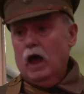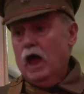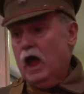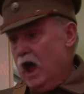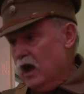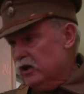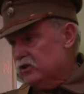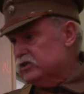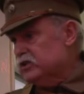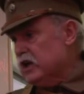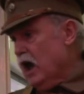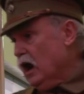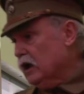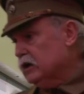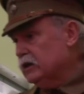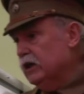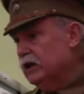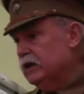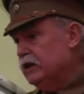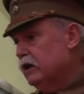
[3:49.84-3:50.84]

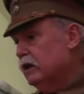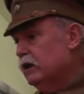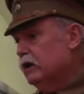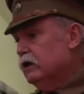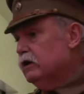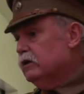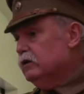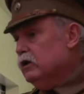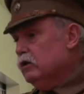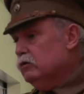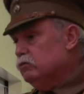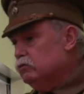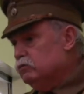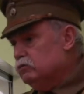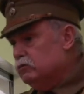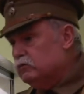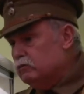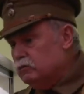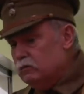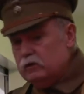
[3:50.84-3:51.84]
Exactly. You've
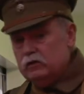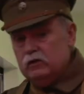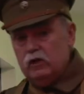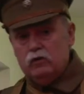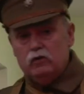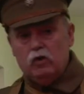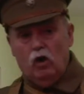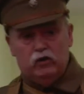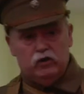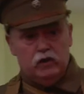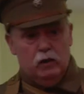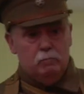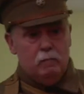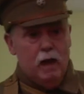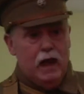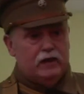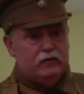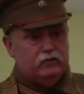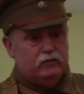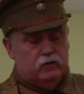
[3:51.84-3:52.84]
got your
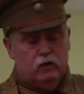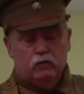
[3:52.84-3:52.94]
mate,